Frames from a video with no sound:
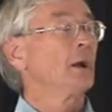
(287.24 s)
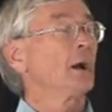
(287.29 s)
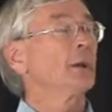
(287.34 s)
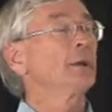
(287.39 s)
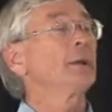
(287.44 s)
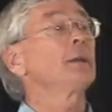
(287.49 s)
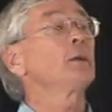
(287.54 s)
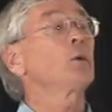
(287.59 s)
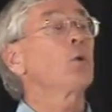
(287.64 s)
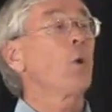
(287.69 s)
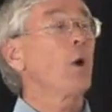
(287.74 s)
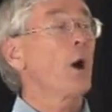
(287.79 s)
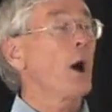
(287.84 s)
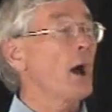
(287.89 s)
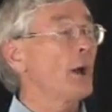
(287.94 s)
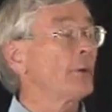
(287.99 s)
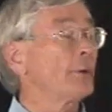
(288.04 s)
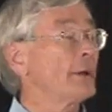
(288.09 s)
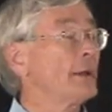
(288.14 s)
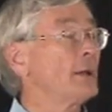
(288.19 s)
an
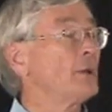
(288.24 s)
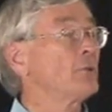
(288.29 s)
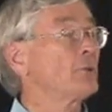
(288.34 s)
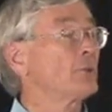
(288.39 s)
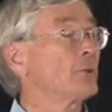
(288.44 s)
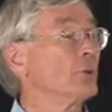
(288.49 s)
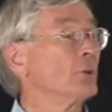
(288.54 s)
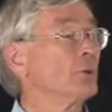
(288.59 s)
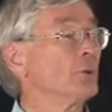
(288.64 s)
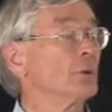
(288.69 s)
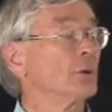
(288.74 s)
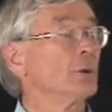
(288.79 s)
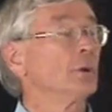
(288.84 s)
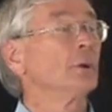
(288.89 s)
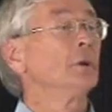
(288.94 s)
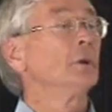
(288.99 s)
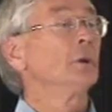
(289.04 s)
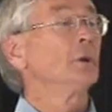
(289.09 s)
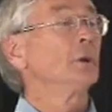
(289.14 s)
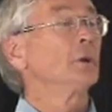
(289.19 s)
inquiry into
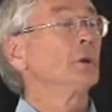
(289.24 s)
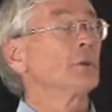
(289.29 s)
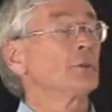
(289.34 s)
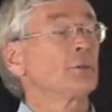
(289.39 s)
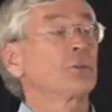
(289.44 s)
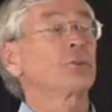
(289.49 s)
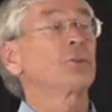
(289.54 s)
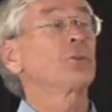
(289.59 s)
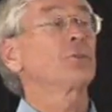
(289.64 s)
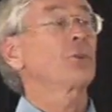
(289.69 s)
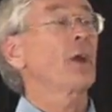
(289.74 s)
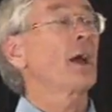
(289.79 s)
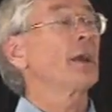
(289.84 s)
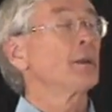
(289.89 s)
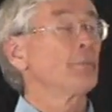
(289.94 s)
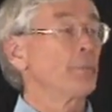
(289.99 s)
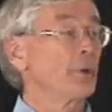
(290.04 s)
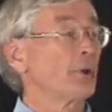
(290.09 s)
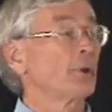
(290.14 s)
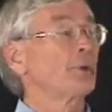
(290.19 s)
the
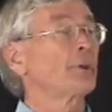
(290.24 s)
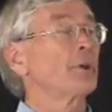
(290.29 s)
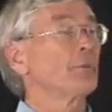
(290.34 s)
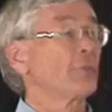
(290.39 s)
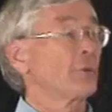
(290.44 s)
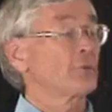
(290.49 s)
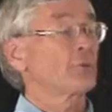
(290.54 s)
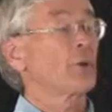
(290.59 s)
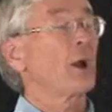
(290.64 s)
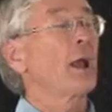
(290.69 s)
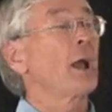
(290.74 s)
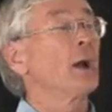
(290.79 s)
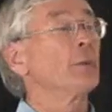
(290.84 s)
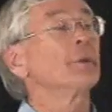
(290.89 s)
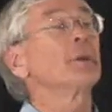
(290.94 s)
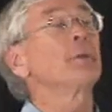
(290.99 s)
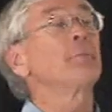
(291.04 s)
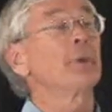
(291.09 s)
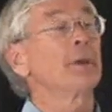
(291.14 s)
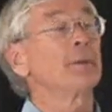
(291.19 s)
sustainability of Australia, how
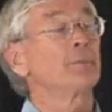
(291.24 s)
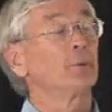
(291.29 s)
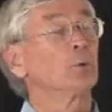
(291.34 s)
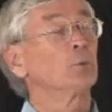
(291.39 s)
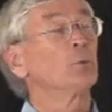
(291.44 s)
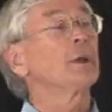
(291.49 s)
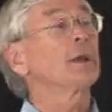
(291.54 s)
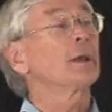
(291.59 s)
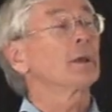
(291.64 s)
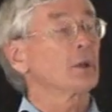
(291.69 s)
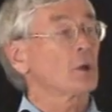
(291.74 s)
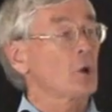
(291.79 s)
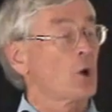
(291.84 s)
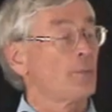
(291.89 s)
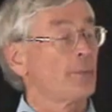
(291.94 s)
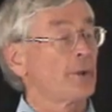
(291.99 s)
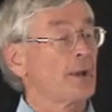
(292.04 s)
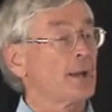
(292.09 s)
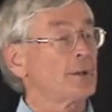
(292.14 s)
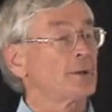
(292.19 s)
many people we can
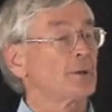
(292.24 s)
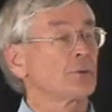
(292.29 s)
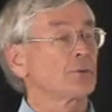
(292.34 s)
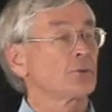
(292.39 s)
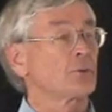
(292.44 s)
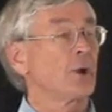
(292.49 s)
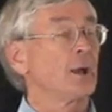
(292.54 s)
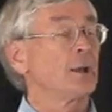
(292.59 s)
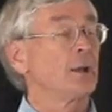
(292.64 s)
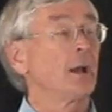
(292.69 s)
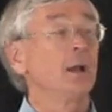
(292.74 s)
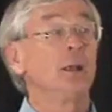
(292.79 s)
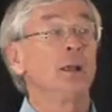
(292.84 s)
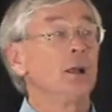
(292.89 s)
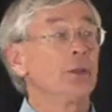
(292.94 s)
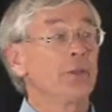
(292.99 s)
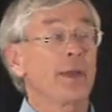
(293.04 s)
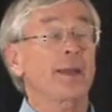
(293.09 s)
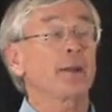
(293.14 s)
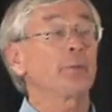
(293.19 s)
accommodate in Australia.
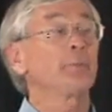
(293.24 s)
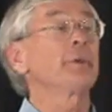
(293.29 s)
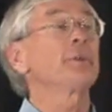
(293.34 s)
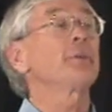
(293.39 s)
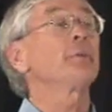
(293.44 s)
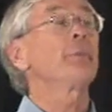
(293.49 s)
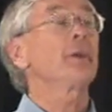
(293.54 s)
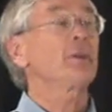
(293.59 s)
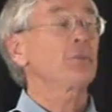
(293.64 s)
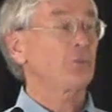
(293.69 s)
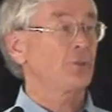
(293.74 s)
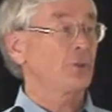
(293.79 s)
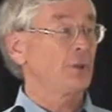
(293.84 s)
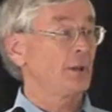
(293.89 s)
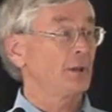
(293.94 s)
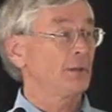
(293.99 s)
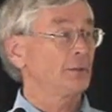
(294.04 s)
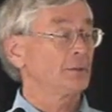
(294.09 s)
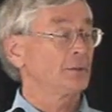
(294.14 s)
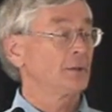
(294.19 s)
That'll be the best
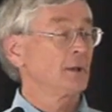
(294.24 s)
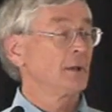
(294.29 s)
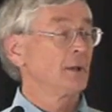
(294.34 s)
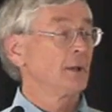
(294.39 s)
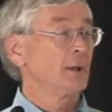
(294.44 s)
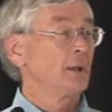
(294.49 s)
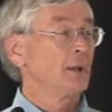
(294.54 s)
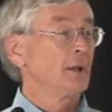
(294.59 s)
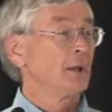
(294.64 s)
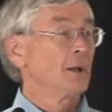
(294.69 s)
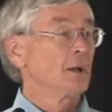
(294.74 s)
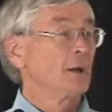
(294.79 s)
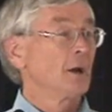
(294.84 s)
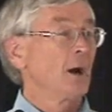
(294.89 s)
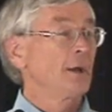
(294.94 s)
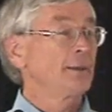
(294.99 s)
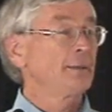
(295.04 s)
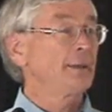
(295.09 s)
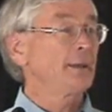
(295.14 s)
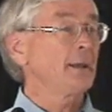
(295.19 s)
thing.
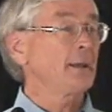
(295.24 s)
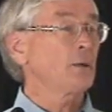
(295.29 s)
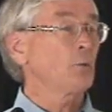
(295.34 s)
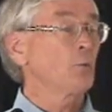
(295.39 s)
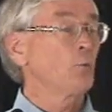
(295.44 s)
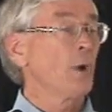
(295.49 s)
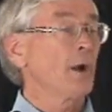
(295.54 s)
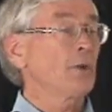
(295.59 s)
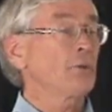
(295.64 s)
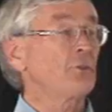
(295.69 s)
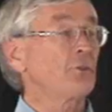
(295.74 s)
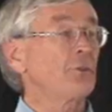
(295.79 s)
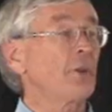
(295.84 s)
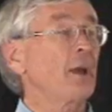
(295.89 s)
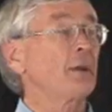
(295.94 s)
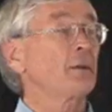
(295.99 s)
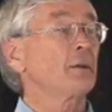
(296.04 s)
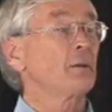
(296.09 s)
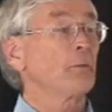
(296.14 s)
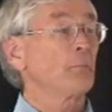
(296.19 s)
I think once
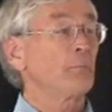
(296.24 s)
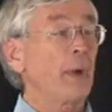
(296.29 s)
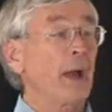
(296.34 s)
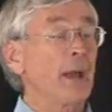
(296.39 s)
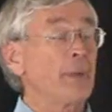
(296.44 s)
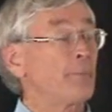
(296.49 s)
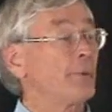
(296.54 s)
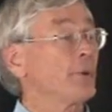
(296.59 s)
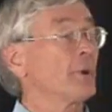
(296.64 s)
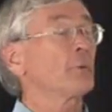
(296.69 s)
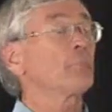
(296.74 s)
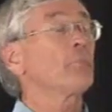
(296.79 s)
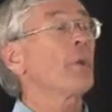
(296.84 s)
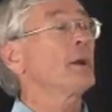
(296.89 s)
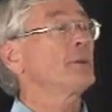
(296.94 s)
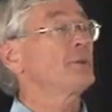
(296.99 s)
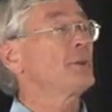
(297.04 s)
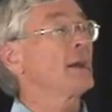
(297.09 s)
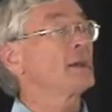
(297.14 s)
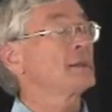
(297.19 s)
that paper, and it
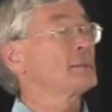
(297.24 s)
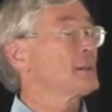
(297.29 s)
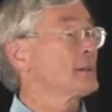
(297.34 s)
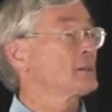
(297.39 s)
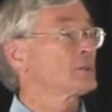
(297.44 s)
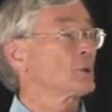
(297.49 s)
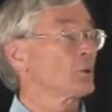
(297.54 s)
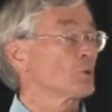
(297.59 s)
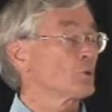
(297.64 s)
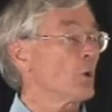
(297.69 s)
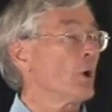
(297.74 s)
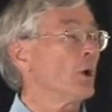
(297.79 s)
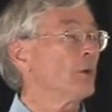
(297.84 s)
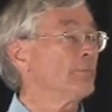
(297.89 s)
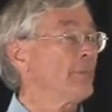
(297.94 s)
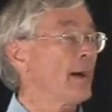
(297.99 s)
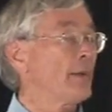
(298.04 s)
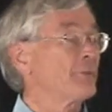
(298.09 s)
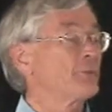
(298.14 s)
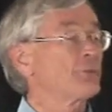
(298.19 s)
might take 6 or
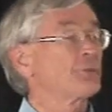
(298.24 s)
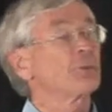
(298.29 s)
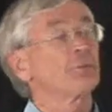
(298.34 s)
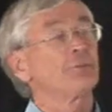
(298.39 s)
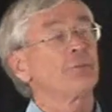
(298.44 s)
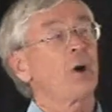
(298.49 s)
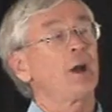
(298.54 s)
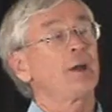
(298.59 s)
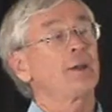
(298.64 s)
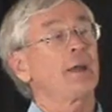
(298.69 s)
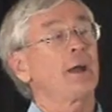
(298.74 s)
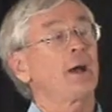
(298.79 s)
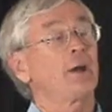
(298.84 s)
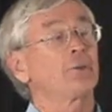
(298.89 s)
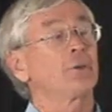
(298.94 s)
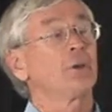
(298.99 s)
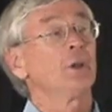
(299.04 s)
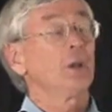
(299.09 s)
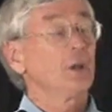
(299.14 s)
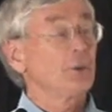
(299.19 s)
12 months to find
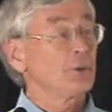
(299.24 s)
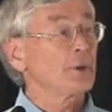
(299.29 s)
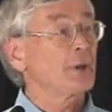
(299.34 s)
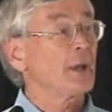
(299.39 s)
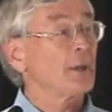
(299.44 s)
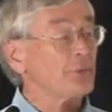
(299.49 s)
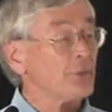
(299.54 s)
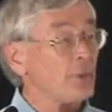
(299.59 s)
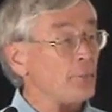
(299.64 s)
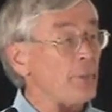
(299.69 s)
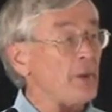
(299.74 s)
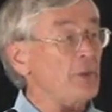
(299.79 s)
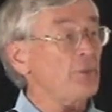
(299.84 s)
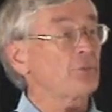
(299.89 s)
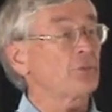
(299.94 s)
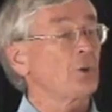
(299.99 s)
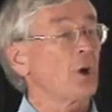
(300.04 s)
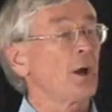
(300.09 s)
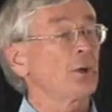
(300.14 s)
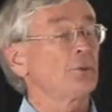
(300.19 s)
out, to get the
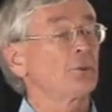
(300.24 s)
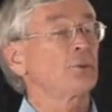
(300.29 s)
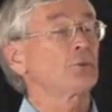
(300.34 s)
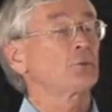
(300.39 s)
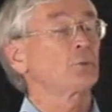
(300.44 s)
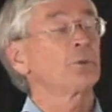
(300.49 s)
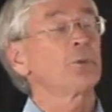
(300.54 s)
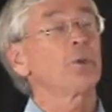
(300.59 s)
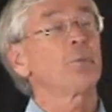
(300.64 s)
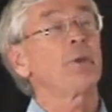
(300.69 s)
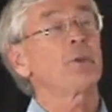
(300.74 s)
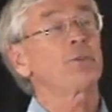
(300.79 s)
best scientists with the